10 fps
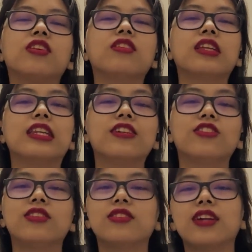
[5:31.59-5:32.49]

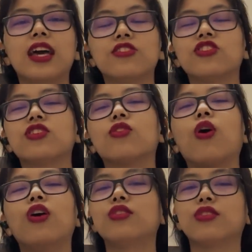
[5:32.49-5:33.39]
intelligent, and she's
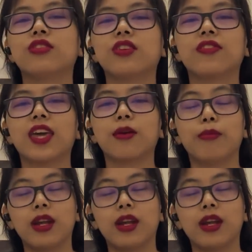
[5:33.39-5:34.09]
all sorts of things.